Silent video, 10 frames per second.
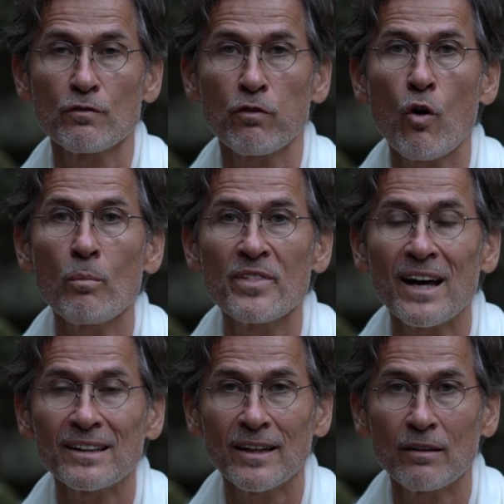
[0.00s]
from
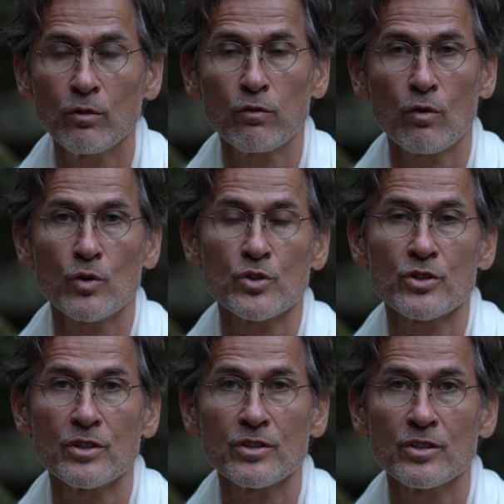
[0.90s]
that level of
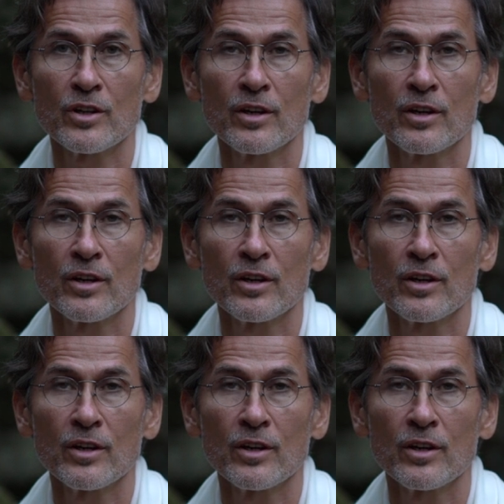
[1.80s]
consciousness.